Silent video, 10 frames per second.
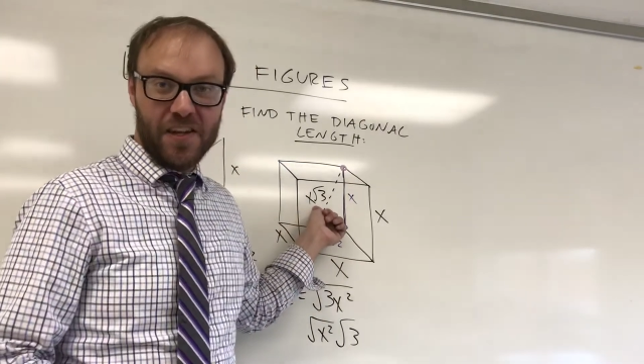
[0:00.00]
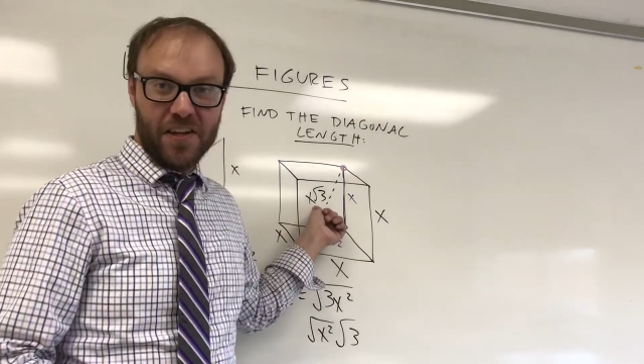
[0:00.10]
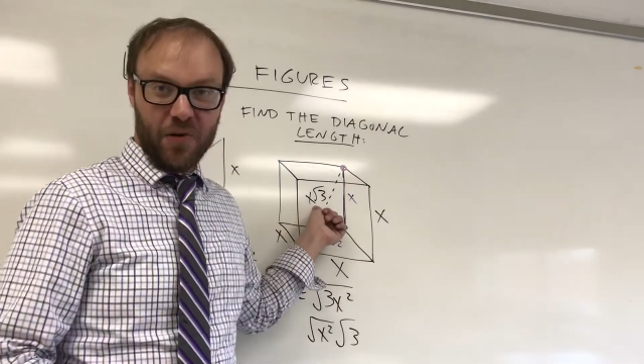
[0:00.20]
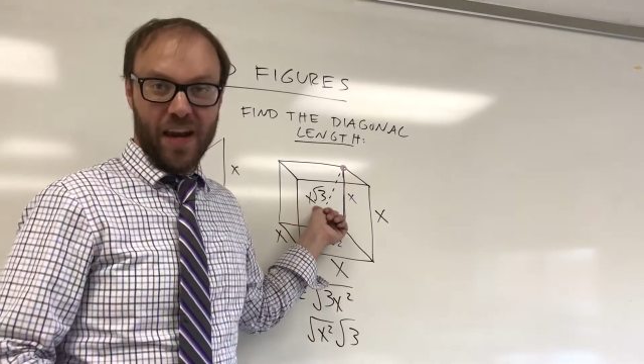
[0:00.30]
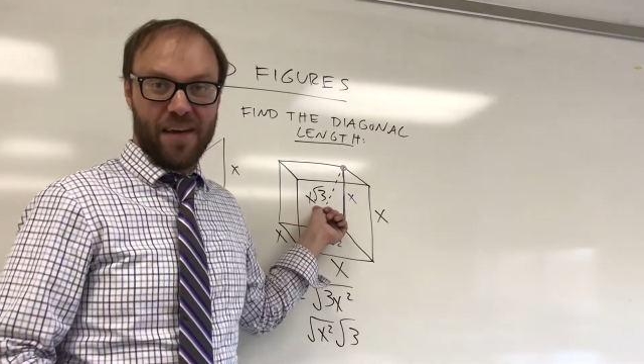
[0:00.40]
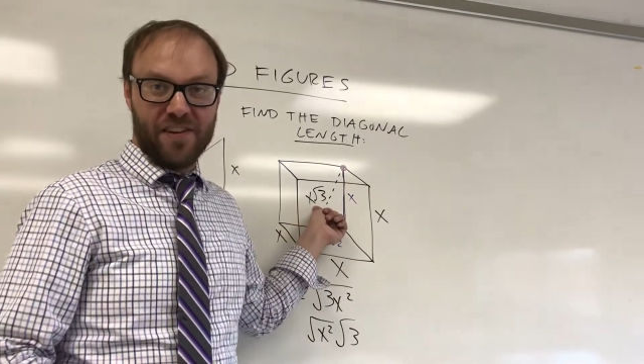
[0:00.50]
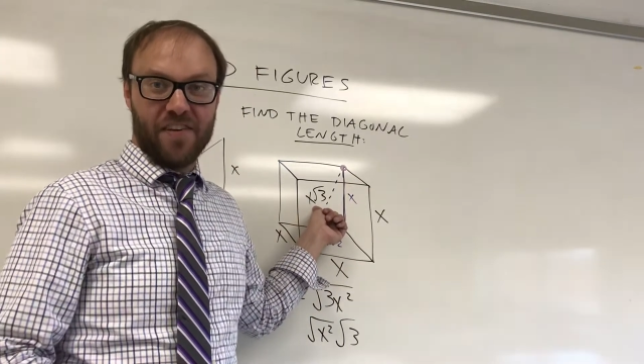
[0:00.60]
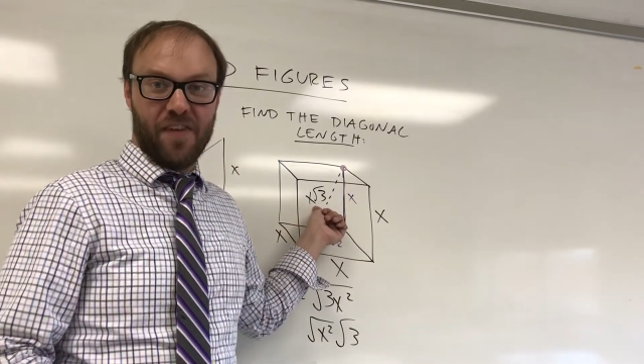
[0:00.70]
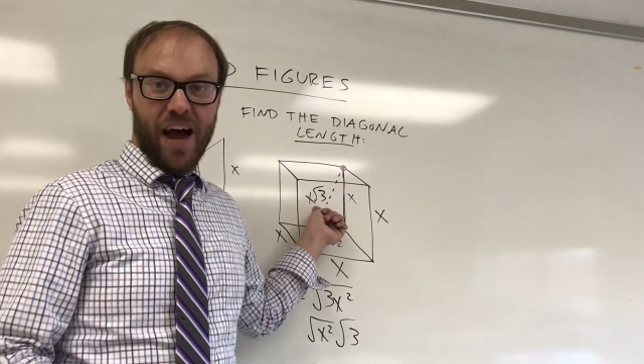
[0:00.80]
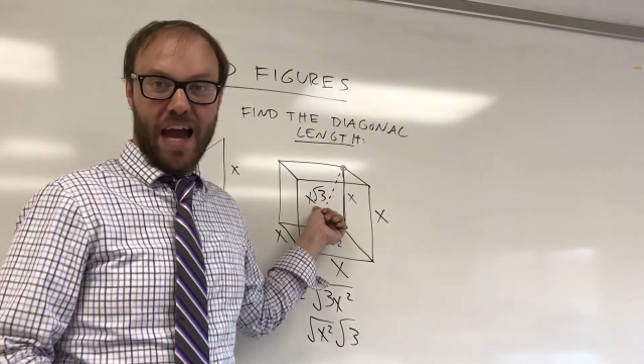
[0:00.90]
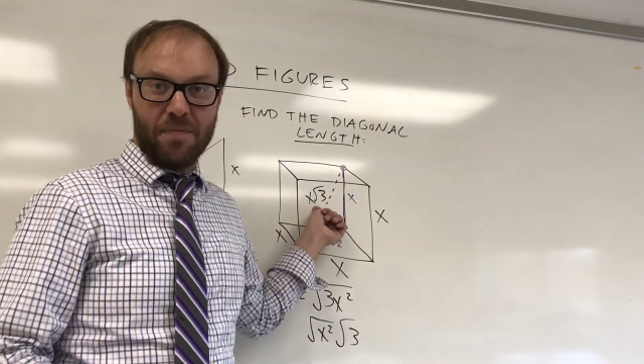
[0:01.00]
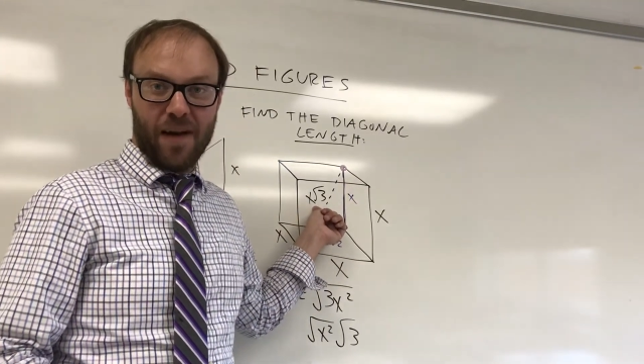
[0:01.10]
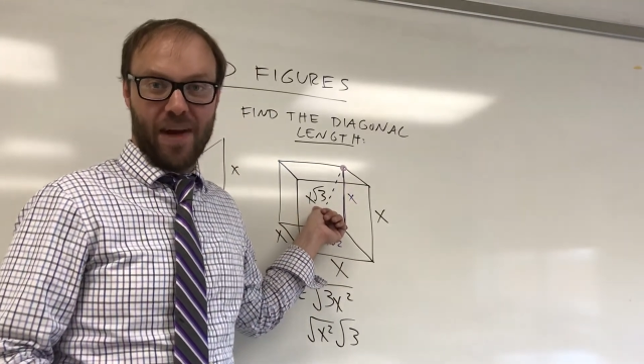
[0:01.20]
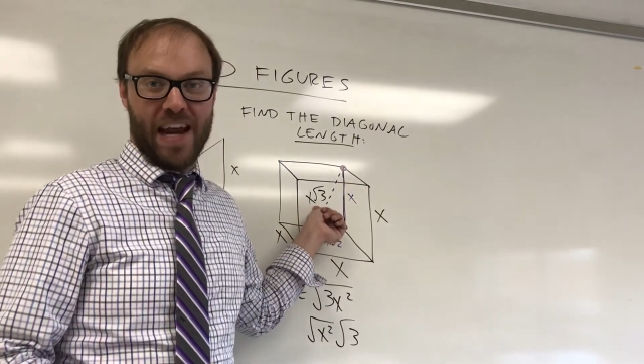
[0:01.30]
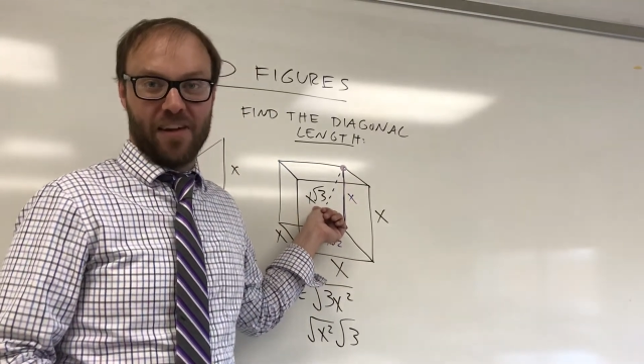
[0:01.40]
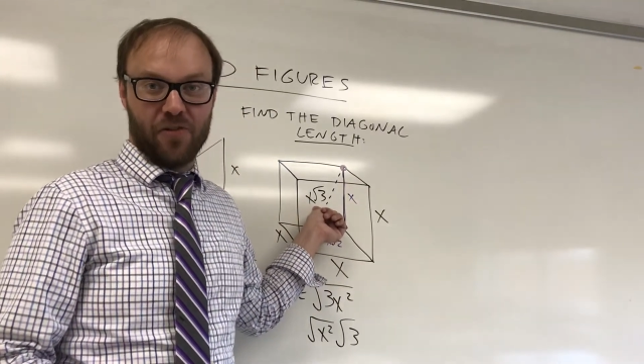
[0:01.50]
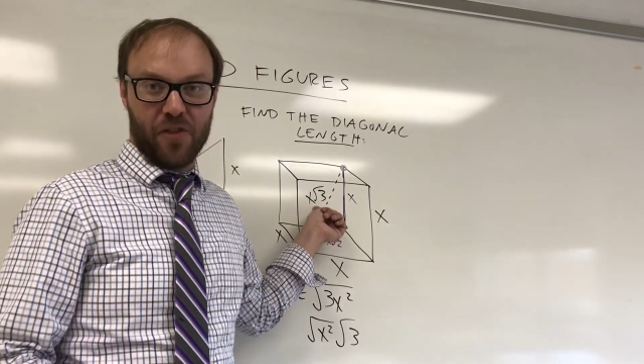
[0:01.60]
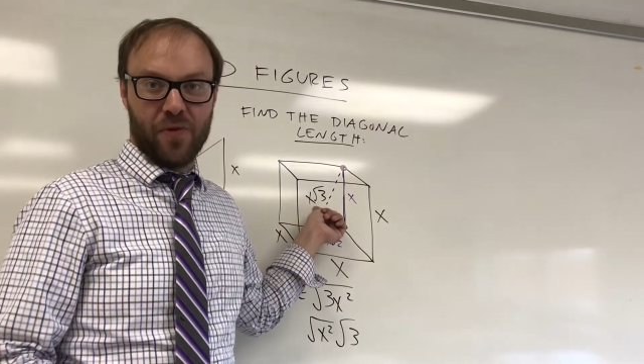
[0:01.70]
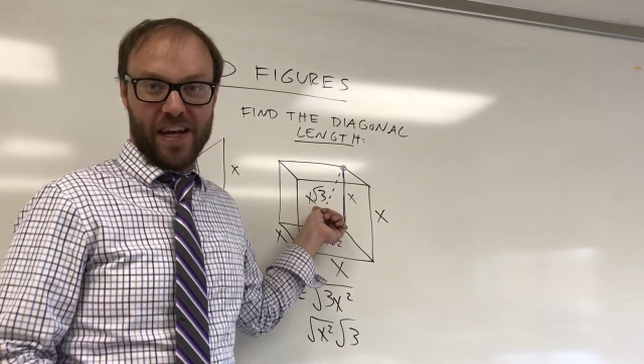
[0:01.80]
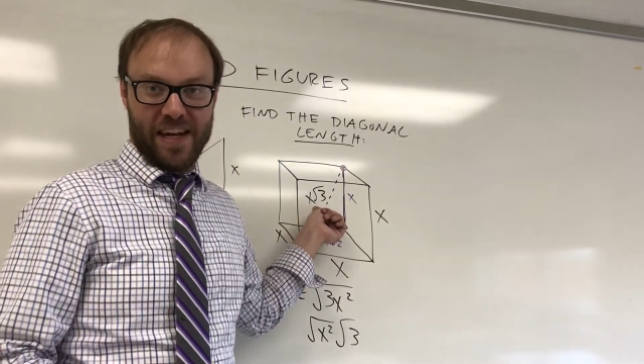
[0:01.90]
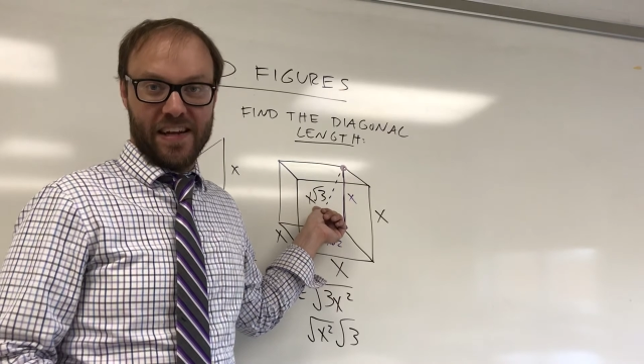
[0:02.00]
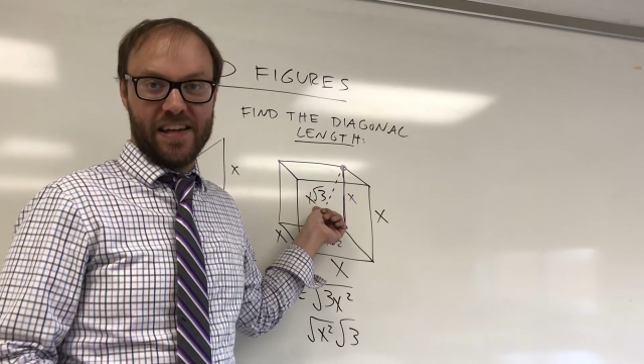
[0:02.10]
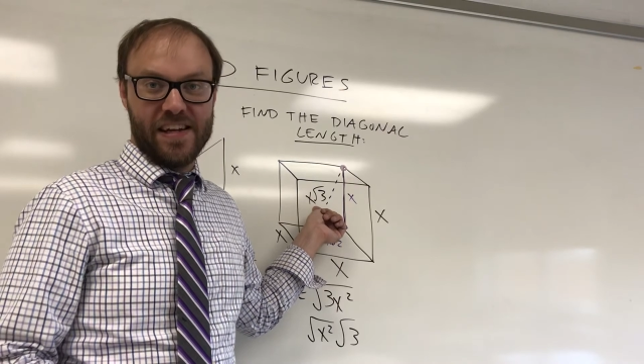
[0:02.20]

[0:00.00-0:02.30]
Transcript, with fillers: you would have to divide by radical 3.